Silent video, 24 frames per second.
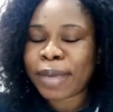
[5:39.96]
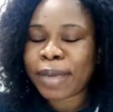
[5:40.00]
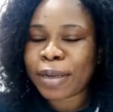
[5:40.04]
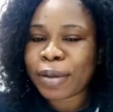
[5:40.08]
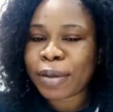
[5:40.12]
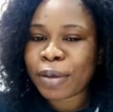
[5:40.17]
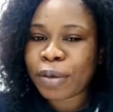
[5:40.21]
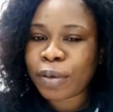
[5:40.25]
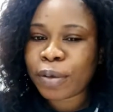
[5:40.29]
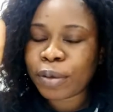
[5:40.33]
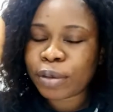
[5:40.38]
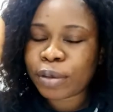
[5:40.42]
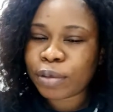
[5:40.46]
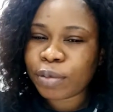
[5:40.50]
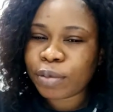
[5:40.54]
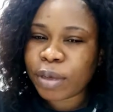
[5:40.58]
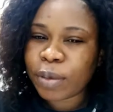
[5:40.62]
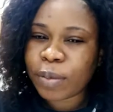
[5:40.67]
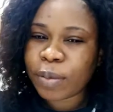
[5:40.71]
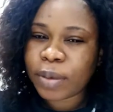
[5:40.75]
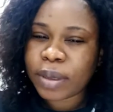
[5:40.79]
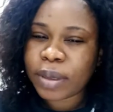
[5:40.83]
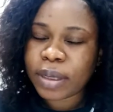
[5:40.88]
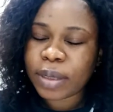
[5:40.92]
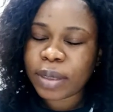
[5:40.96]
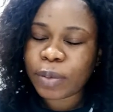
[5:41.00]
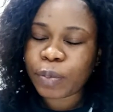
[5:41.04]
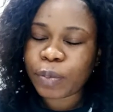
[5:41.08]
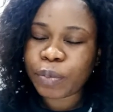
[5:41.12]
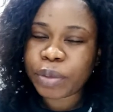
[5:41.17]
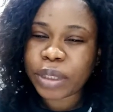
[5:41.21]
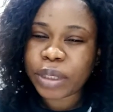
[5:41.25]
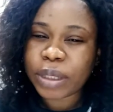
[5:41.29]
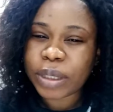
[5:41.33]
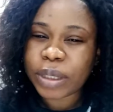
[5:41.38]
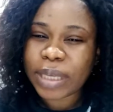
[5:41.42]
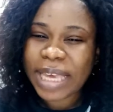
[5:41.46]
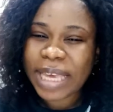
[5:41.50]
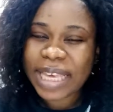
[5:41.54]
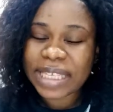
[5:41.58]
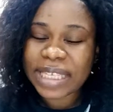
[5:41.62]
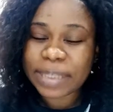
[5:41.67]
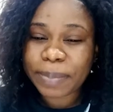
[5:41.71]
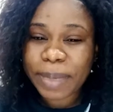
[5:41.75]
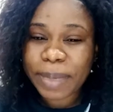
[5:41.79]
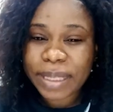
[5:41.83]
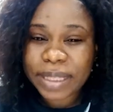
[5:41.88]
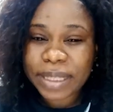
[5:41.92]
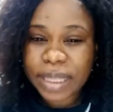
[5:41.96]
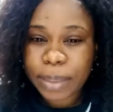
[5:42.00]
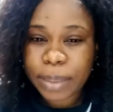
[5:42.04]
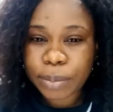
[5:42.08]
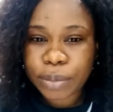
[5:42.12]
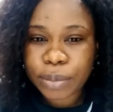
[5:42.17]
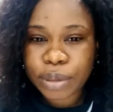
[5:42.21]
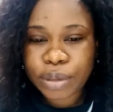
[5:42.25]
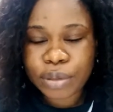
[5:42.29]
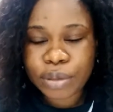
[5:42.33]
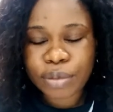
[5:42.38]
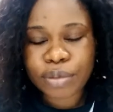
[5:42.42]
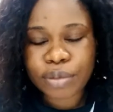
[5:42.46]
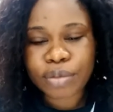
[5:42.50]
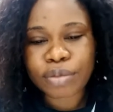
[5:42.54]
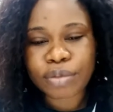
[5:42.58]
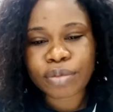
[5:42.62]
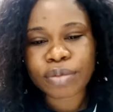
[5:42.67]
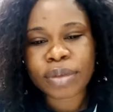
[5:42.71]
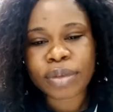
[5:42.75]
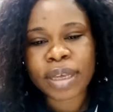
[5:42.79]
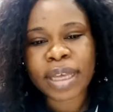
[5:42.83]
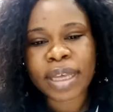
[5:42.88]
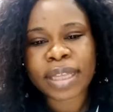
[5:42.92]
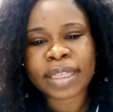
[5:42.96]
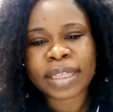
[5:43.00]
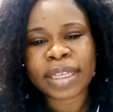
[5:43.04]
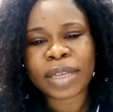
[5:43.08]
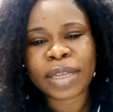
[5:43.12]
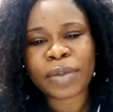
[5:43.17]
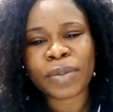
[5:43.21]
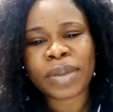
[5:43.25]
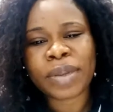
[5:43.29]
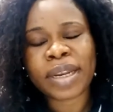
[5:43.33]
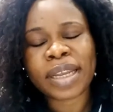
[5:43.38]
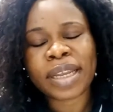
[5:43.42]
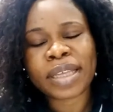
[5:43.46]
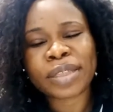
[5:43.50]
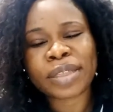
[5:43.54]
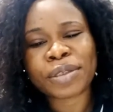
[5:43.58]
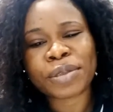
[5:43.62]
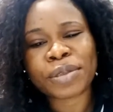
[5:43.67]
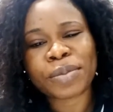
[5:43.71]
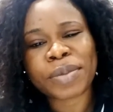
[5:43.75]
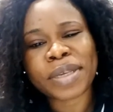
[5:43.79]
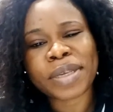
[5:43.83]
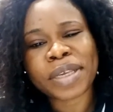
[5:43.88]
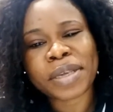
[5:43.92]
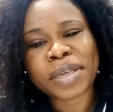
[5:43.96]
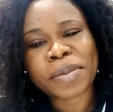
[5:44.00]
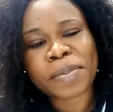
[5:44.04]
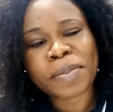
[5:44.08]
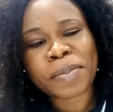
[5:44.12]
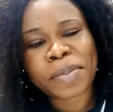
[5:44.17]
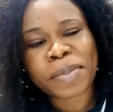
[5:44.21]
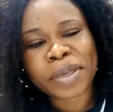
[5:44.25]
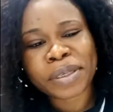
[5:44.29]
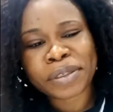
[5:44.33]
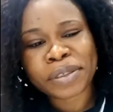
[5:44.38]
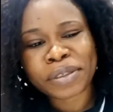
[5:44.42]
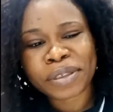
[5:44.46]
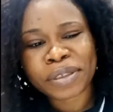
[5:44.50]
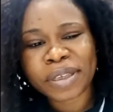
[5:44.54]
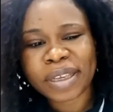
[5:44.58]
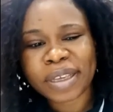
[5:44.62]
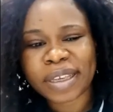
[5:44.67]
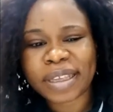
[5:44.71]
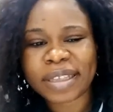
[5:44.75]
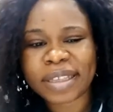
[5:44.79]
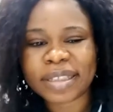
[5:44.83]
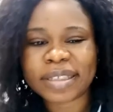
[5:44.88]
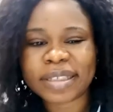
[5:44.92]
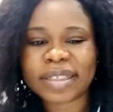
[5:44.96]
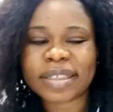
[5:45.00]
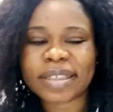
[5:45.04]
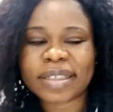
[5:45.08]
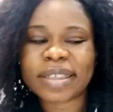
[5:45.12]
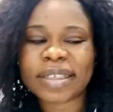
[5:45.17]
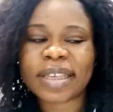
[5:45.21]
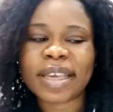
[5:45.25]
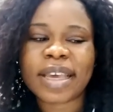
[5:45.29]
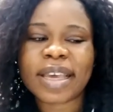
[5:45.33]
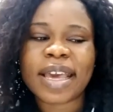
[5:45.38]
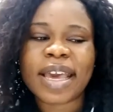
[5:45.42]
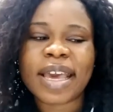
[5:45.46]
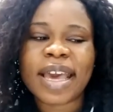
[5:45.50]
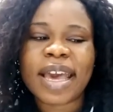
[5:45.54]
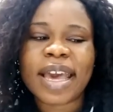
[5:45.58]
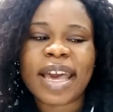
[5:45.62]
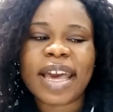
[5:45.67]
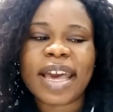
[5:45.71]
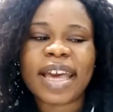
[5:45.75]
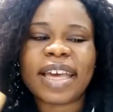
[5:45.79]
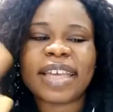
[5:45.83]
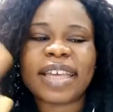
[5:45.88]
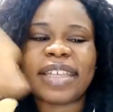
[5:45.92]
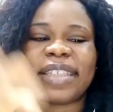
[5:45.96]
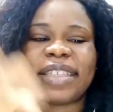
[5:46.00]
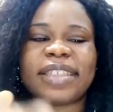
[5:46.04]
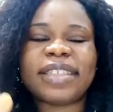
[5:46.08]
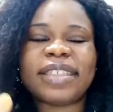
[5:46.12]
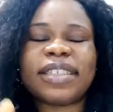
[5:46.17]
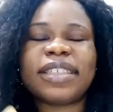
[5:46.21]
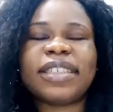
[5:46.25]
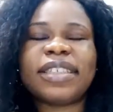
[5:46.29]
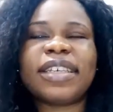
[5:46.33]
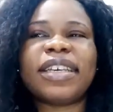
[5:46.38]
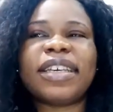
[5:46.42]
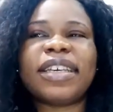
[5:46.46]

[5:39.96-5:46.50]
might not go the way we expect them to, and then we learn to be impatient, and